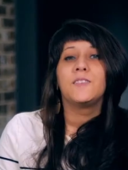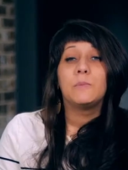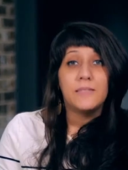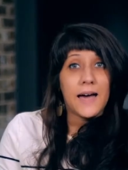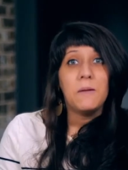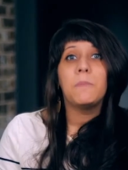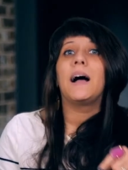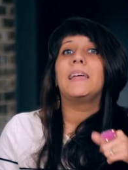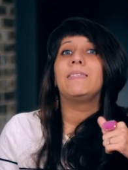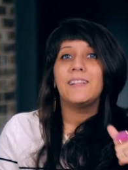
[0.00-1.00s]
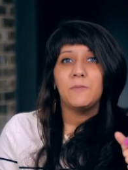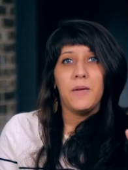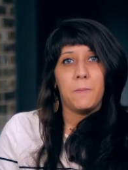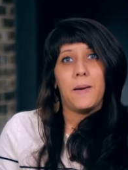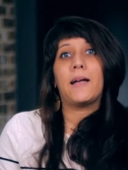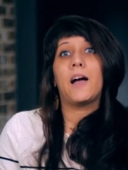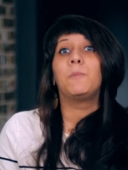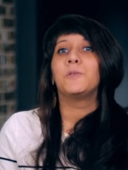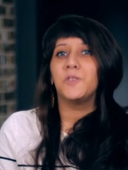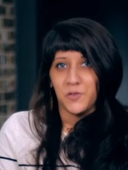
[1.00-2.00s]
So with that in mind, let's pick back
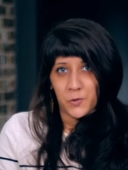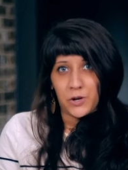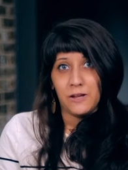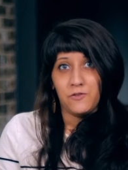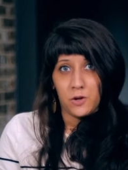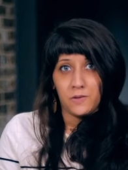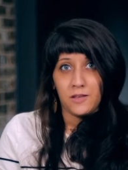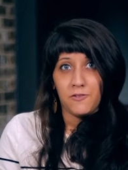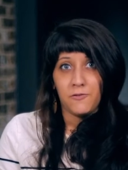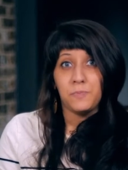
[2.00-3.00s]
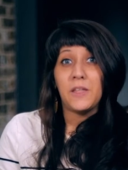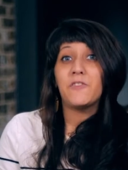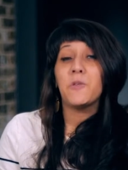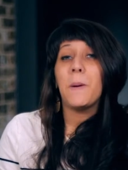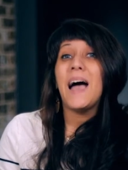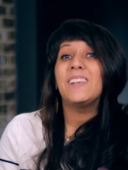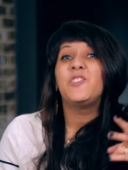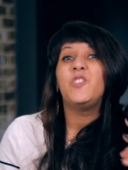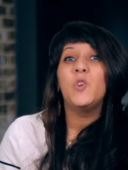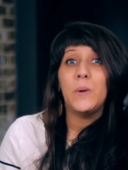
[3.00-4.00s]
up with the story of Joseph. Now for the
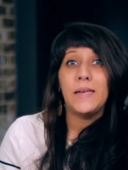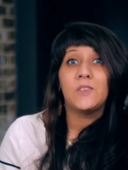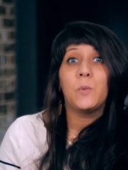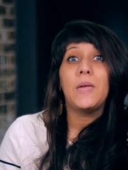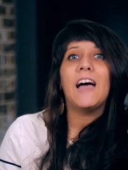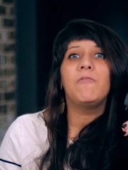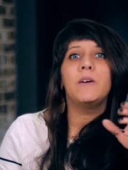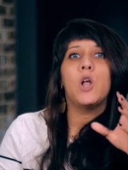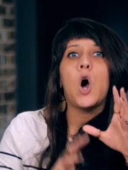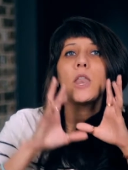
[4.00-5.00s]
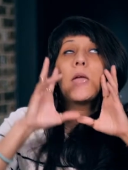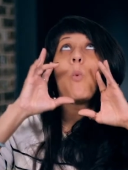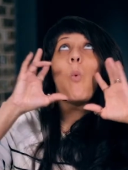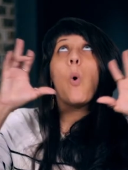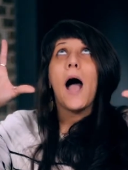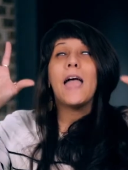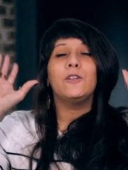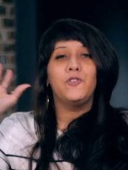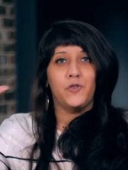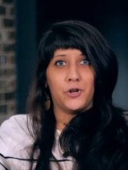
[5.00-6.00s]
past 2 weeks, we have been on a
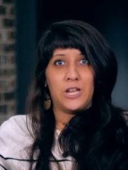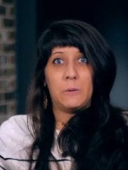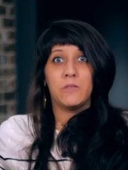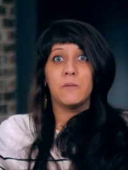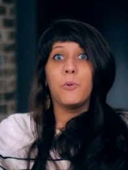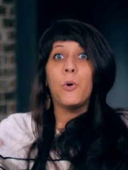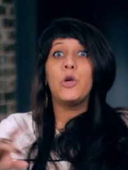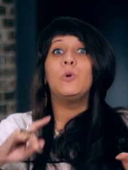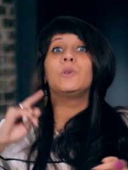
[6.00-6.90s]
wild journey with a boy who